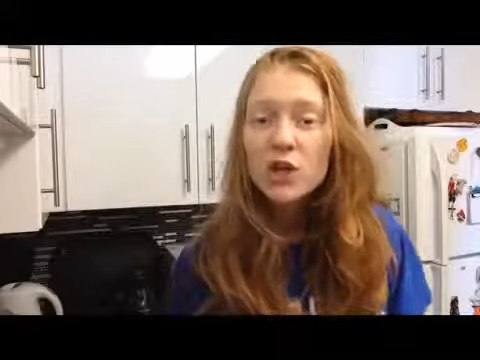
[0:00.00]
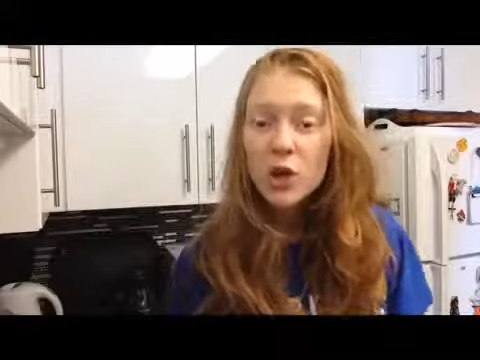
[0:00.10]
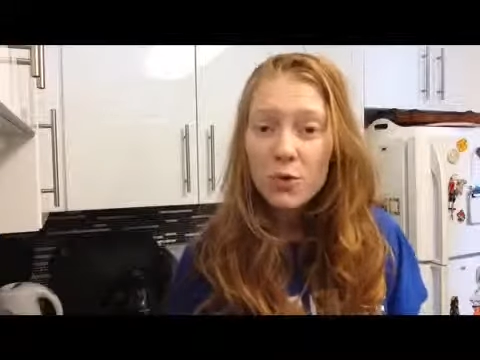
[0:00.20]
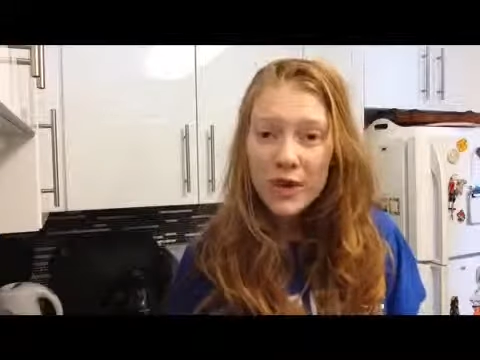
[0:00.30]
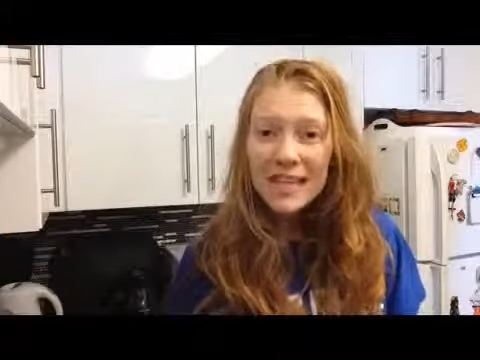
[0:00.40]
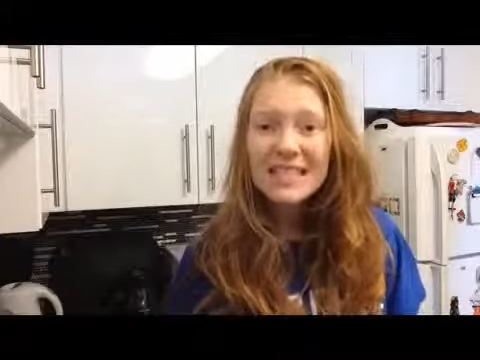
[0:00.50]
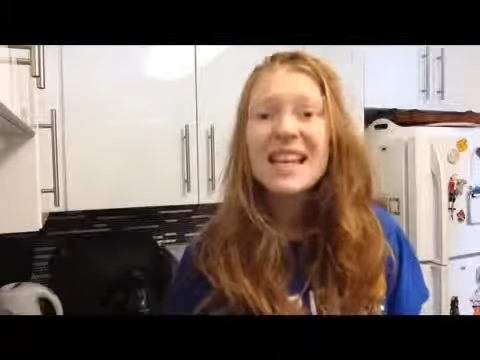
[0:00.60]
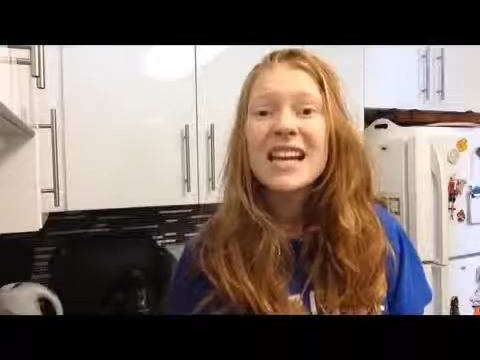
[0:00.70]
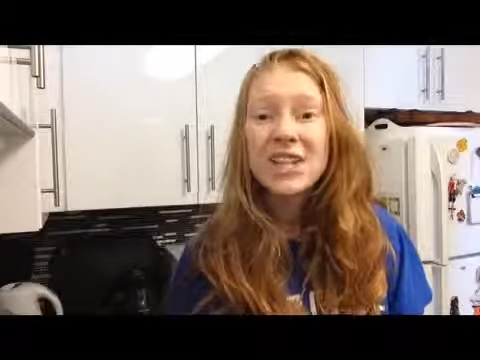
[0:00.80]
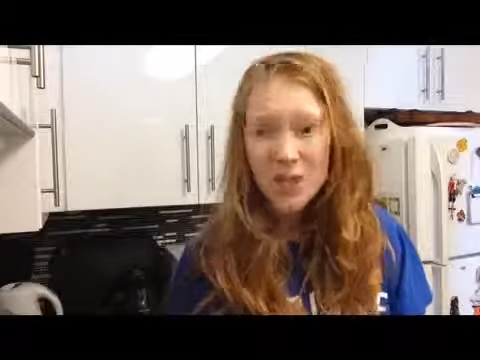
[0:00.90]
So Veet,
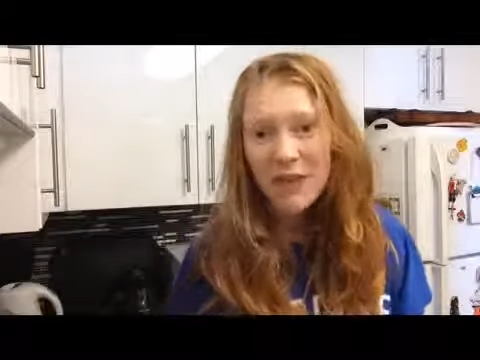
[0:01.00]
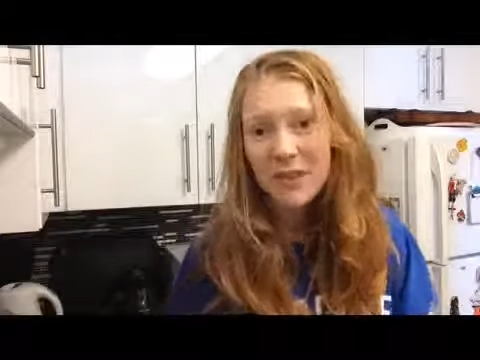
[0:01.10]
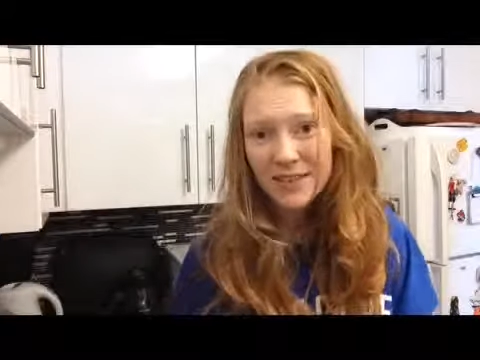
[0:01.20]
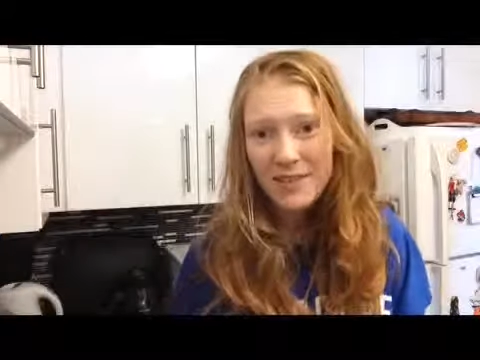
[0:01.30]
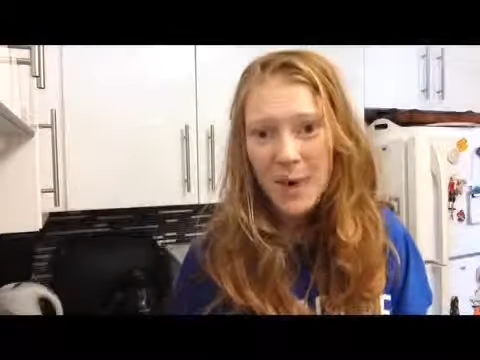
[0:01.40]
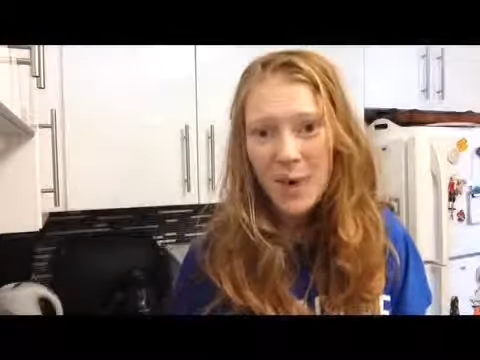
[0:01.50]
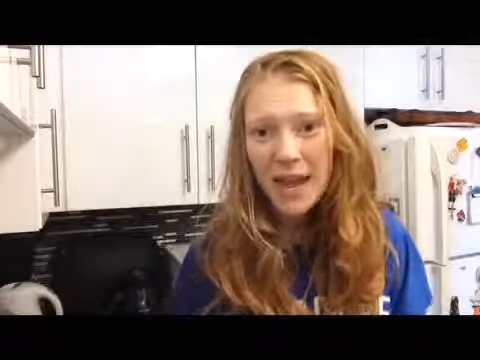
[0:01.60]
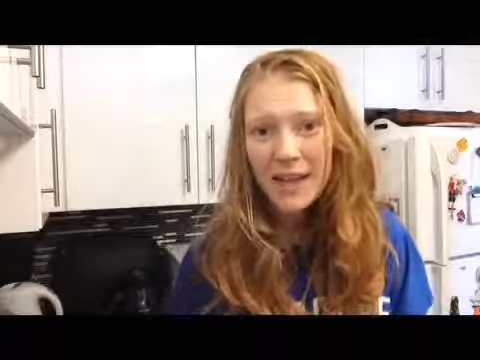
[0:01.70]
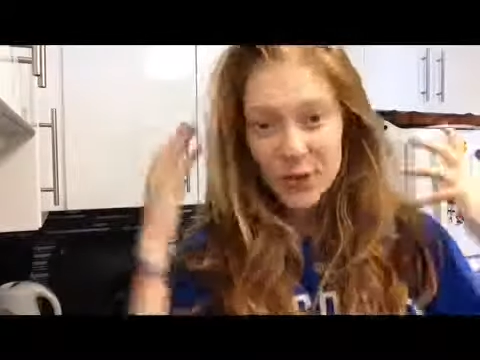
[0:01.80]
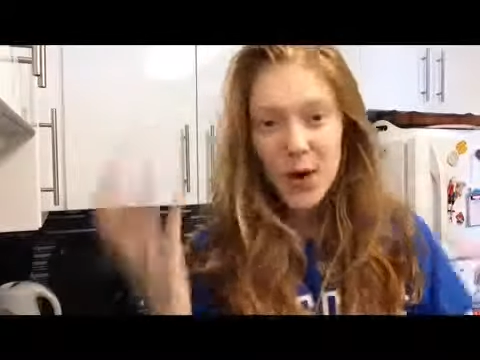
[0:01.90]
shove it,
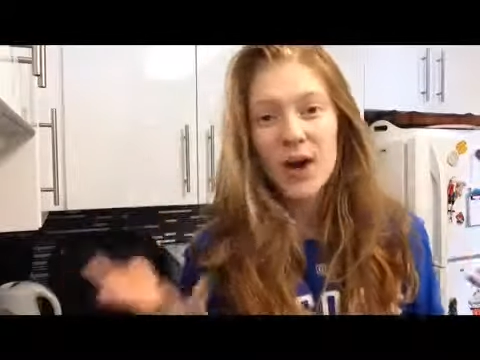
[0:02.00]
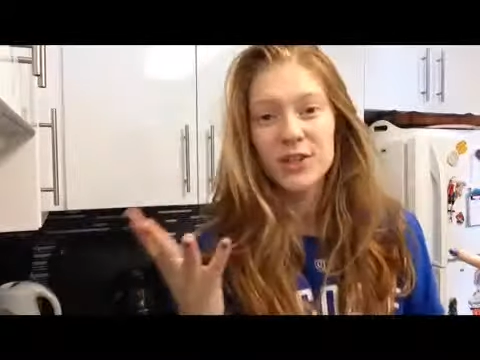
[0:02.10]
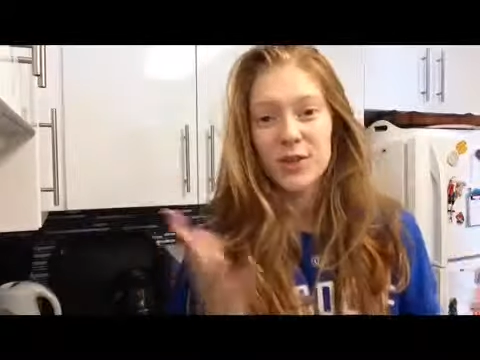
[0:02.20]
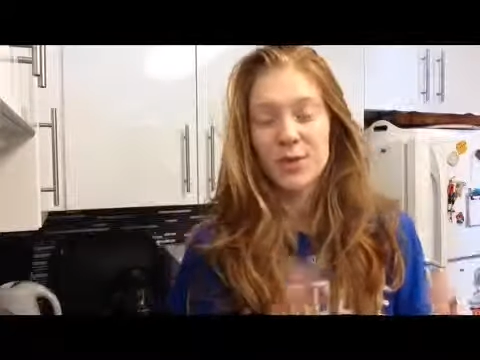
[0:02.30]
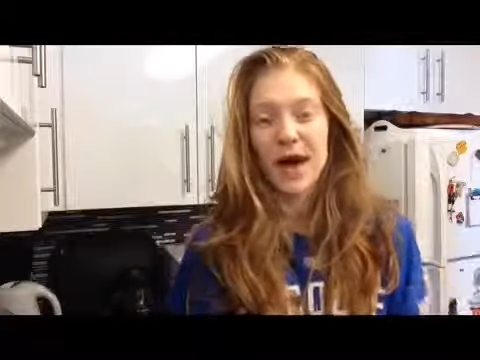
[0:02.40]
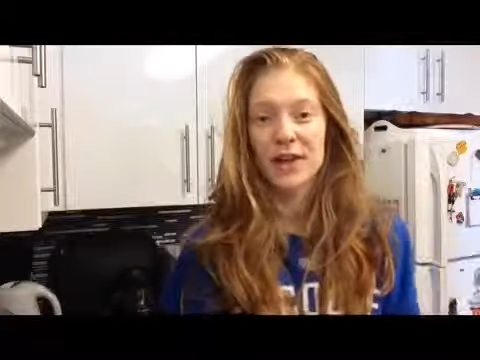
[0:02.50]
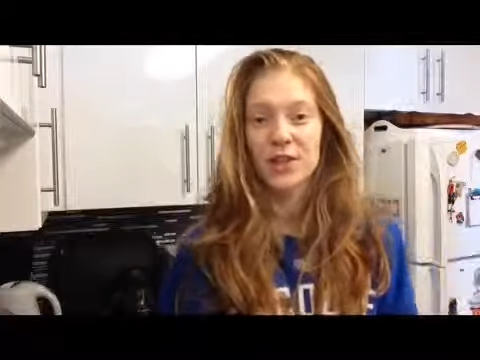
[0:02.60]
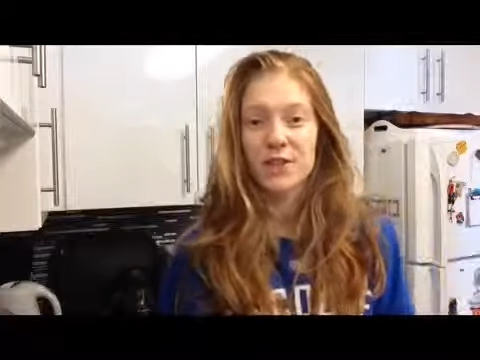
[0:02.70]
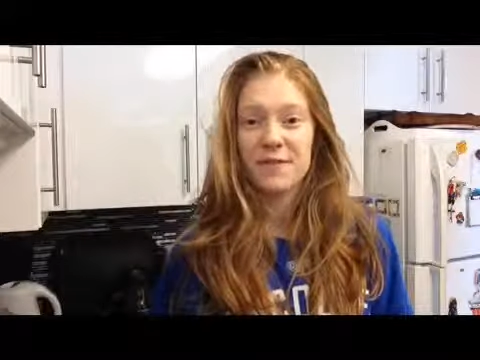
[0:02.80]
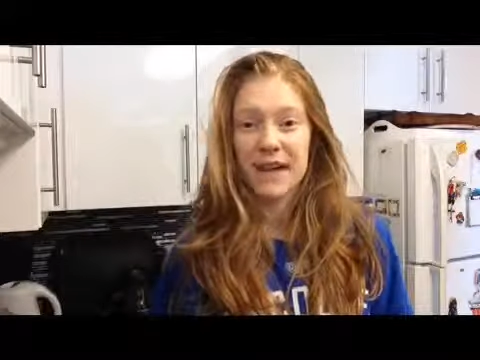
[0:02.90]
okay? You also
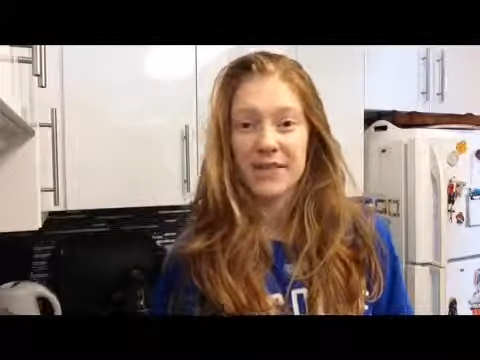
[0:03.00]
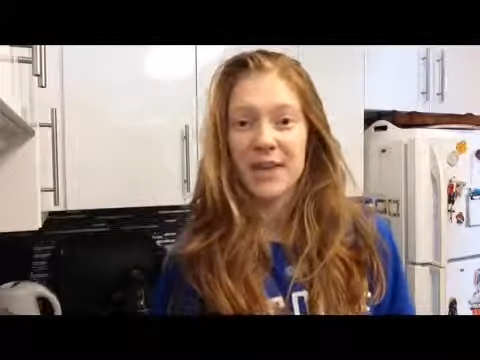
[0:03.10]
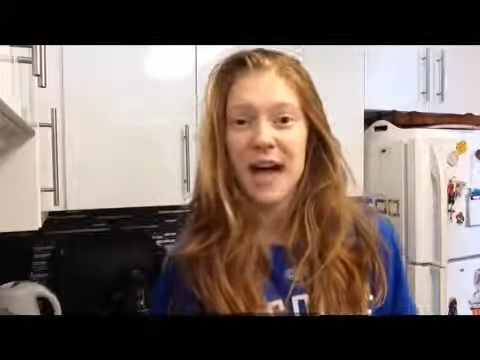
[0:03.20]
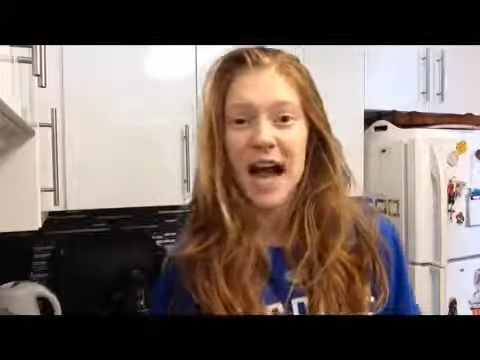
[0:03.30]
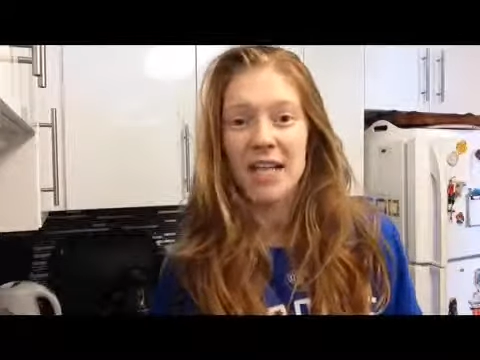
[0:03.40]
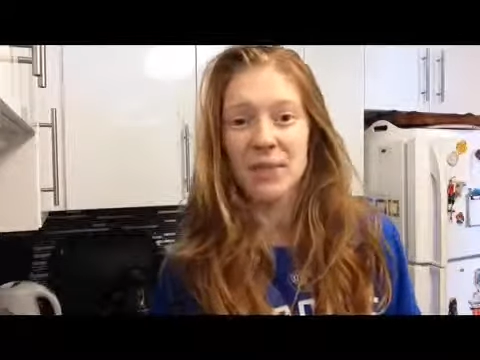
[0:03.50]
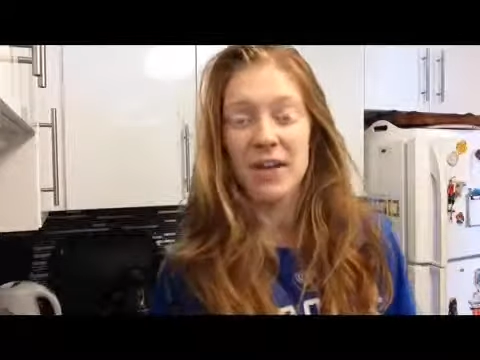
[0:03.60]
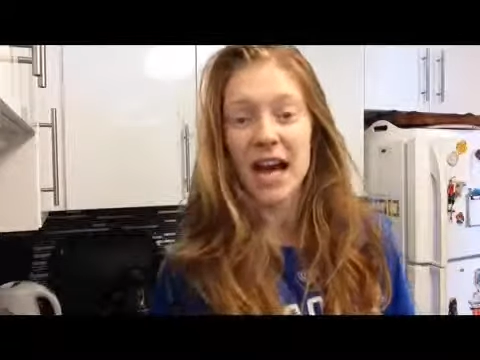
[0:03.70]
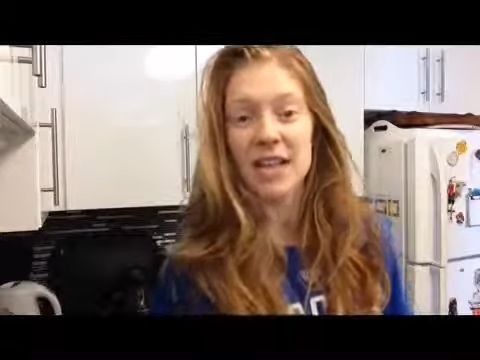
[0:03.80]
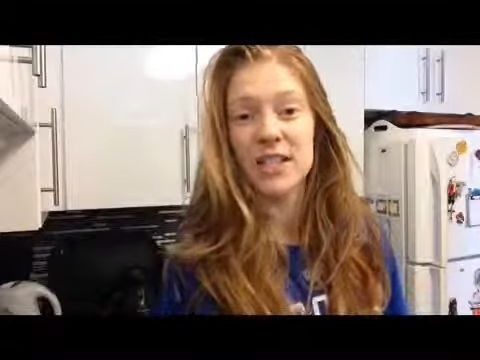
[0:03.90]
managed to offend the guys
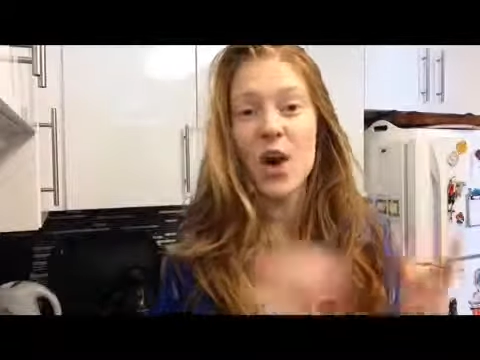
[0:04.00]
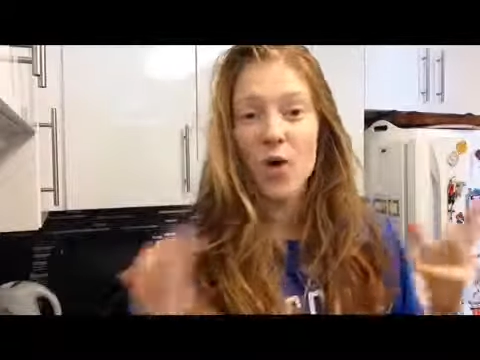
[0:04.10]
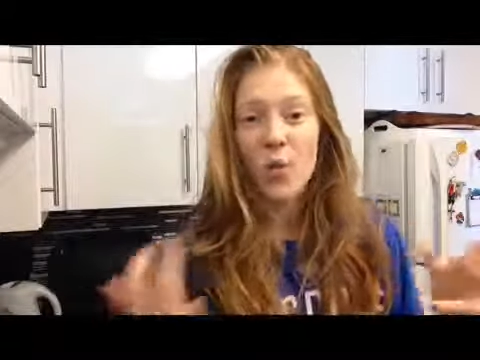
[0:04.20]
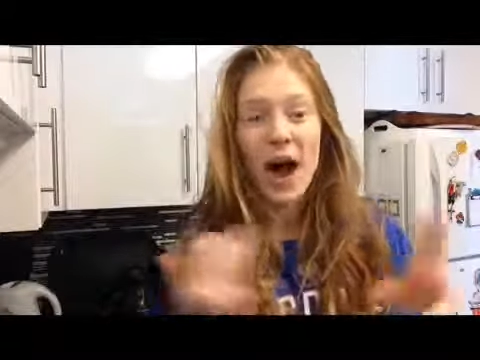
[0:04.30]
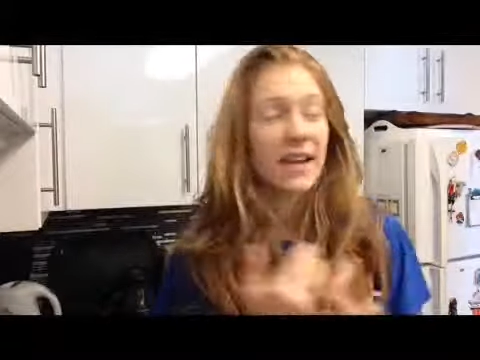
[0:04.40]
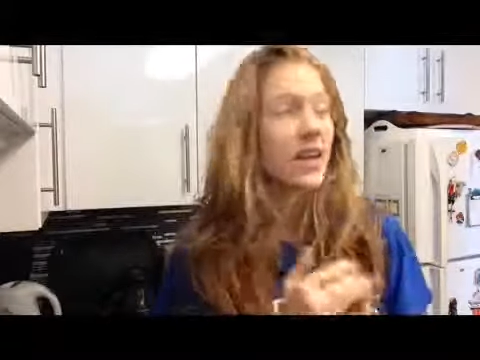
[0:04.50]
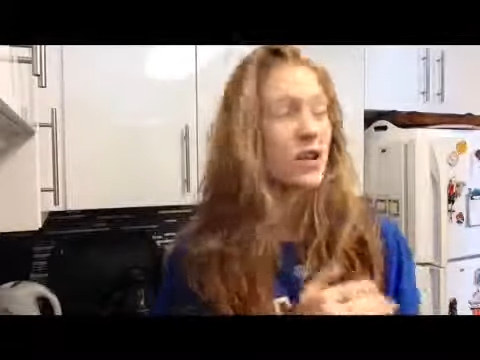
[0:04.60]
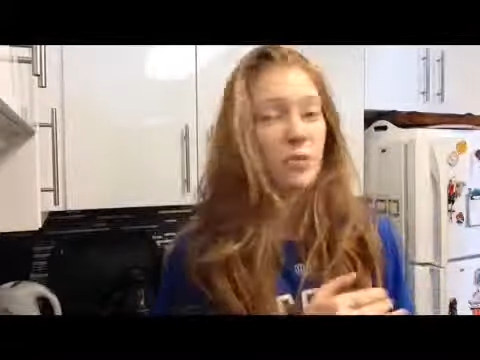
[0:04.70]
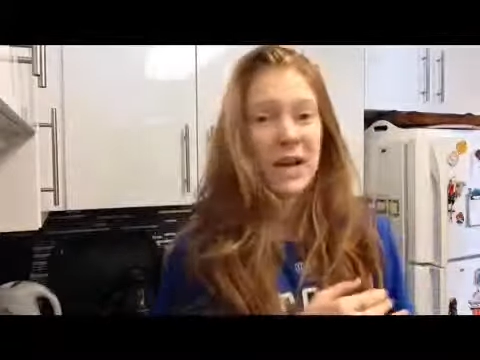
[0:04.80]
because, one, you